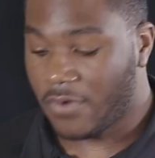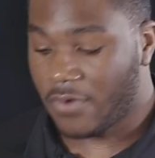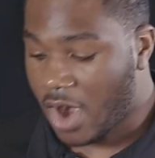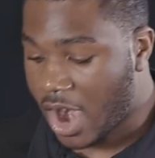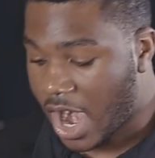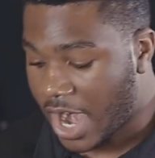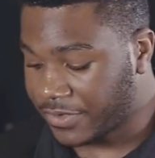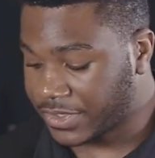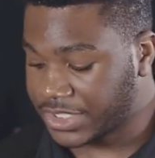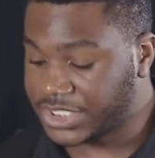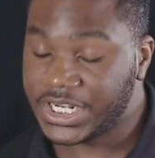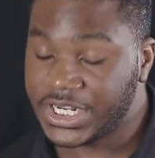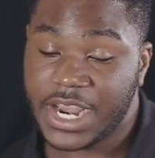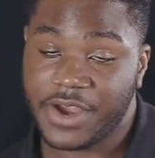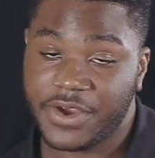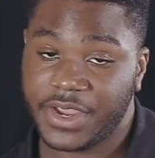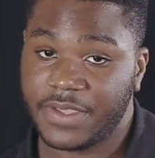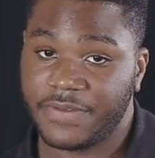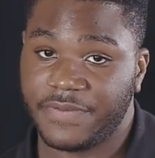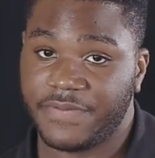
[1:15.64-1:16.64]
our cherry
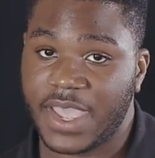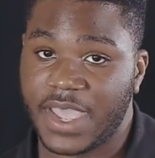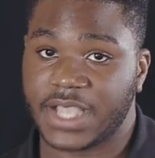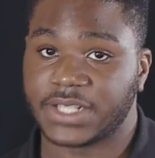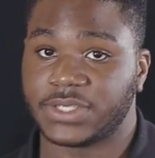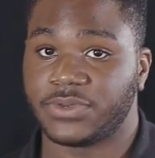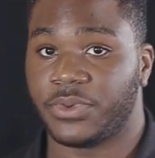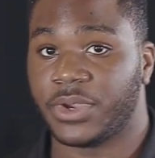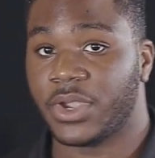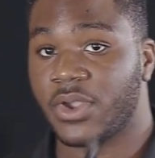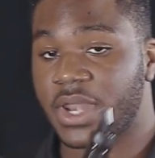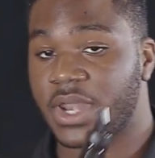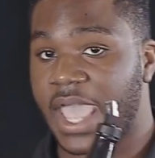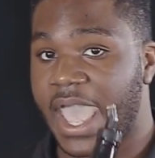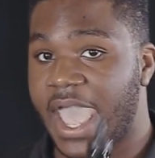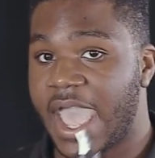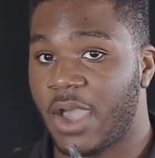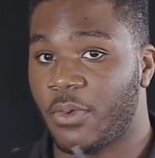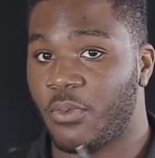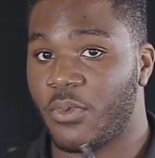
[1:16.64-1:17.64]
effect, we're going to
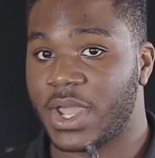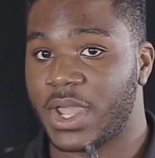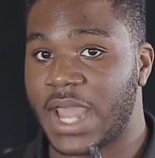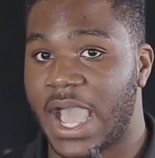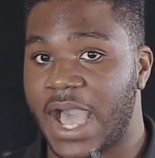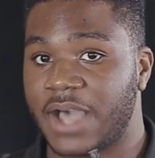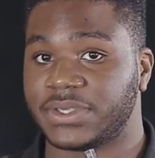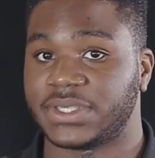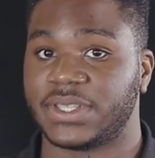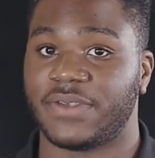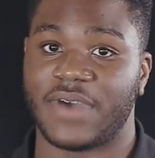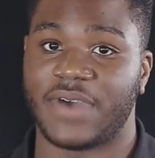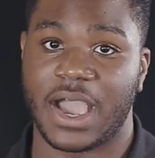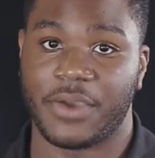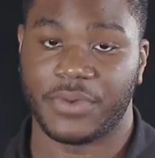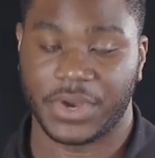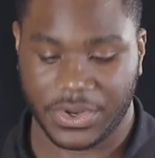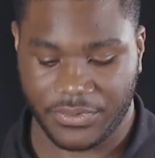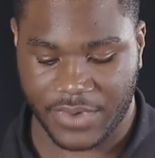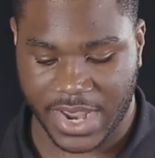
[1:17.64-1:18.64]
add 1 ounce of our
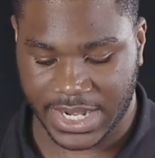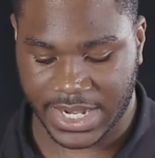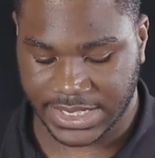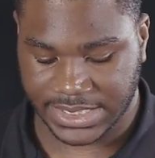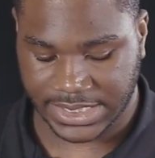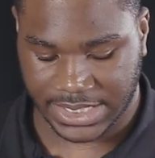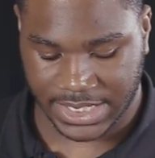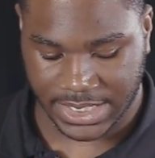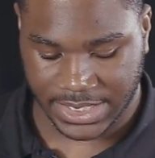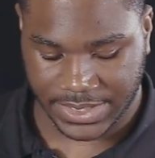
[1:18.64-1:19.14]
grenadine.